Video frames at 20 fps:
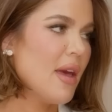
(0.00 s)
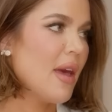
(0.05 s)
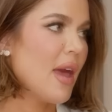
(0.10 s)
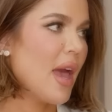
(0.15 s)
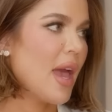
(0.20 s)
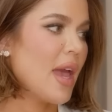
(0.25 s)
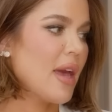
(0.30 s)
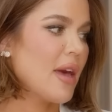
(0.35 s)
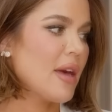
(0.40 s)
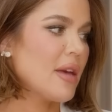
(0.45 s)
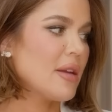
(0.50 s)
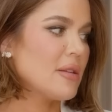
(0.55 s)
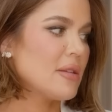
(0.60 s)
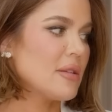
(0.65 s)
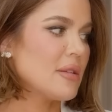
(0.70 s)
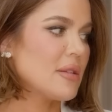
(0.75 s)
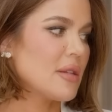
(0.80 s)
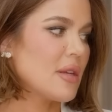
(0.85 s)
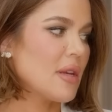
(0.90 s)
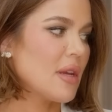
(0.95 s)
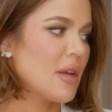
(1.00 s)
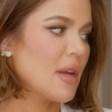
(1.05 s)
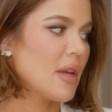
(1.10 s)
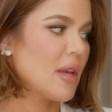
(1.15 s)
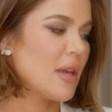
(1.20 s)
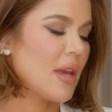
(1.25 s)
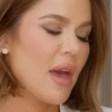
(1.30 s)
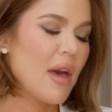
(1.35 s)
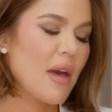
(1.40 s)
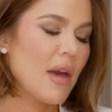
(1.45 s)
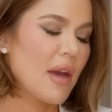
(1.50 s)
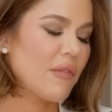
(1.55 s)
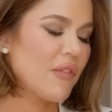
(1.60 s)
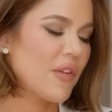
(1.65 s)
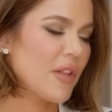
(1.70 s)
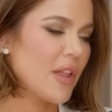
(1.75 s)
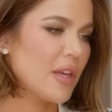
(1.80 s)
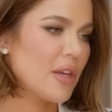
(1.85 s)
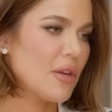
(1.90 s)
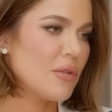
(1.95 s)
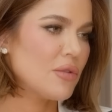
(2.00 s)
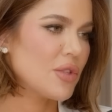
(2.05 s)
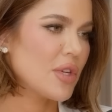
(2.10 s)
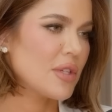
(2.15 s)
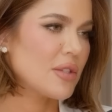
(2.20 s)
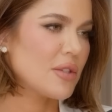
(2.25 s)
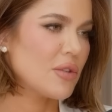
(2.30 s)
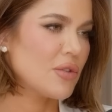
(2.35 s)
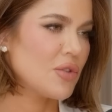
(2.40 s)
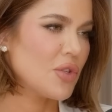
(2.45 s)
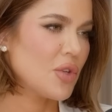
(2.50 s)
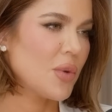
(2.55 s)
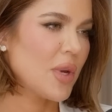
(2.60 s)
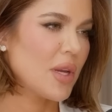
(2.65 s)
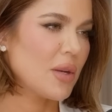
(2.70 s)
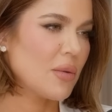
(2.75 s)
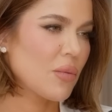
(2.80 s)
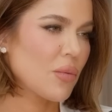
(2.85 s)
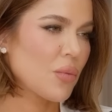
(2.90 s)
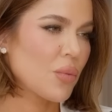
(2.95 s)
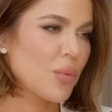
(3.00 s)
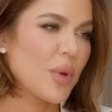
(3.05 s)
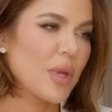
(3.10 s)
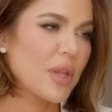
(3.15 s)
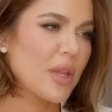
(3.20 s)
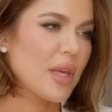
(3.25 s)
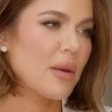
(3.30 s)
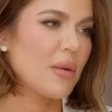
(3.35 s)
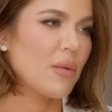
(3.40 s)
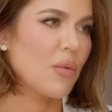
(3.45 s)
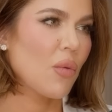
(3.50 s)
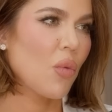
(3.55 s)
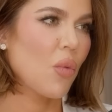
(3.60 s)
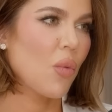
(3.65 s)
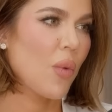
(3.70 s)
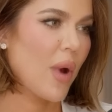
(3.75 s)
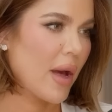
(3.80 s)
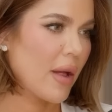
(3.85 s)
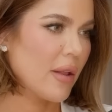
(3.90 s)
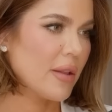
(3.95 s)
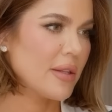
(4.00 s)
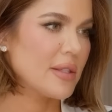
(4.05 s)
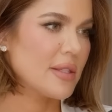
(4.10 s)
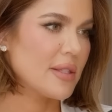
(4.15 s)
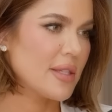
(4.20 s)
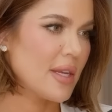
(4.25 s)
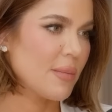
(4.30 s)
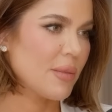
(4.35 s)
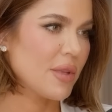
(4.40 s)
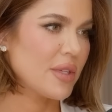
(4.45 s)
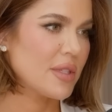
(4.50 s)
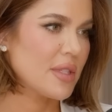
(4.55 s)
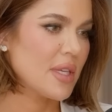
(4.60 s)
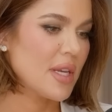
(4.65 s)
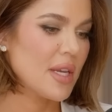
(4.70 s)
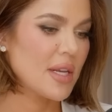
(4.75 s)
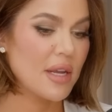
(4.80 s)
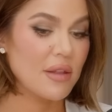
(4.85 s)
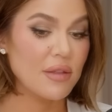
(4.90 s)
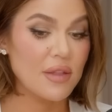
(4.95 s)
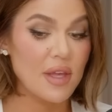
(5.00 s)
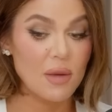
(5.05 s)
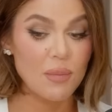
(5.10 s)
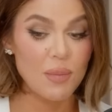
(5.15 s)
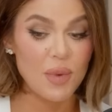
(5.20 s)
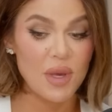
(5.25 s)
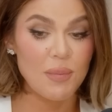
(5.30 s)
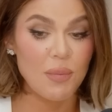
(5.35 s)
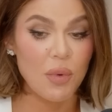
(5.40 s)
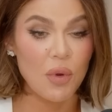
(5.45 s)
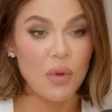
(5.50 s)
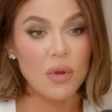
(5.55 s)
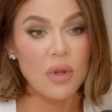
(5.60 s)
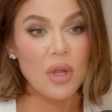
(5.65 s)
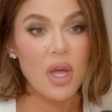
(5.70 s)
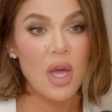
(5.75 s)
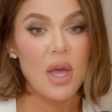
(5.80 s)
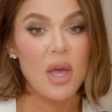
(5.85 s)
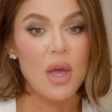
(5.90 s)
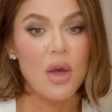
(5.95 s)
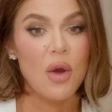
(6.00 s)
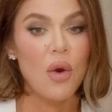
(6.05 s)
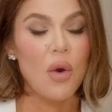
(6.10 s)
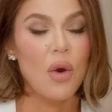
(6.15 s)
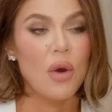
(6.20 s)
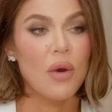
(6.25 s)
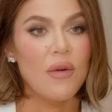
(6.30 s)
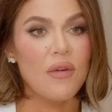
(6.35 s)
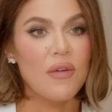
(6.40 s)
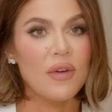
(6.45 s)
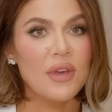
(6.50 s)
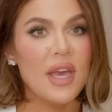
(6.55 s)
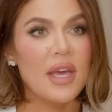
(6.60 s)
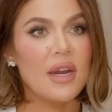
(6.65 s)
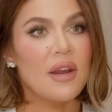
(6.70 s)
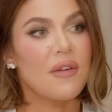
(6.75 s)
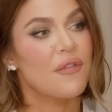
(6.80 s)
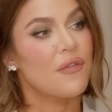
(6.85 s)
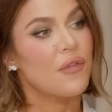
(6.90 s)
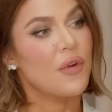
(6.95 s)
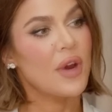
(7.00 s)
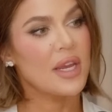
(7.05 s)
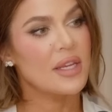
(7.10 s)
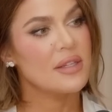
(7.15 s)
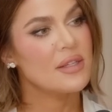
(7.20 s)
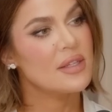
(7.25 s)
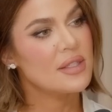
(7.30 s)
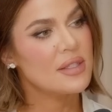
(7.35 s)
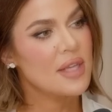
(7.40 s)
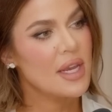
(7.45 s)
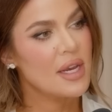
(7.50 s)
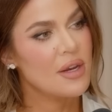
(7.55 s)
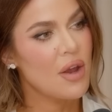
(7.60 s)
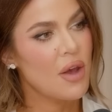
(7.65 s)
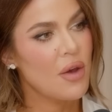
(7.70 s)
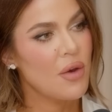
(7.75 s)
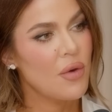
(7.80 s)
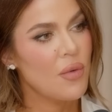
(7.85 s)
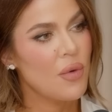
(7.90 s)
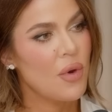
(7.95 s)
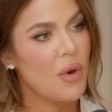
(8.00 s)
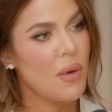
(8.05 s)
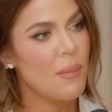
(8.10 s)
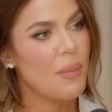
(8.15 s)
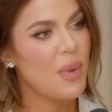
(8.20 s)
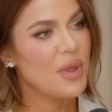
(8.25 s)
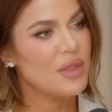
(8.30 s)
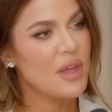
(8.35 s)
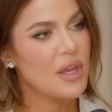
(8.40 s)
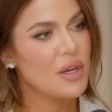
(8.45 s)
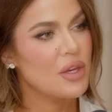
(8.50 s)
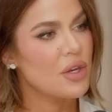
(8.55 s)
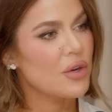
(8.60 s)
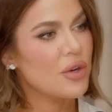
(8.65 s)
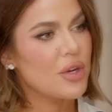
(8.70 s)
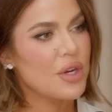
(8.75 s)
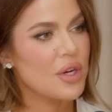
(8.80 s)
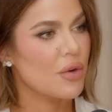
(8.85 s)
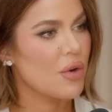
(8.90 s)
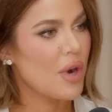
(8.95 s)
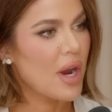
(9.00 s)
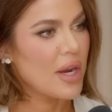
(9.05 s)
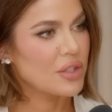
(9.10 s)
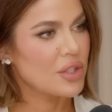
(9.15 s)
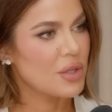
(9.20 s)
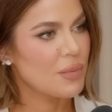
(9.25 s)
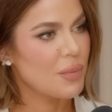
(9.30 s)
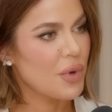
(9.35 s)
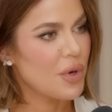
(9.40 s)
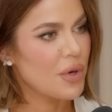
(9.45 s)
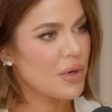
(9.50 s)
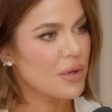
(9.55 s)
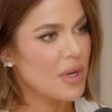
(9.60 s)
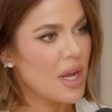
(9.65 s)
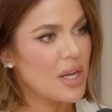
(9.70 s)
And yeah, I feel like you just do it really well and seamlessly. And I think people get afraid to say no, but then you're going to crash and burn.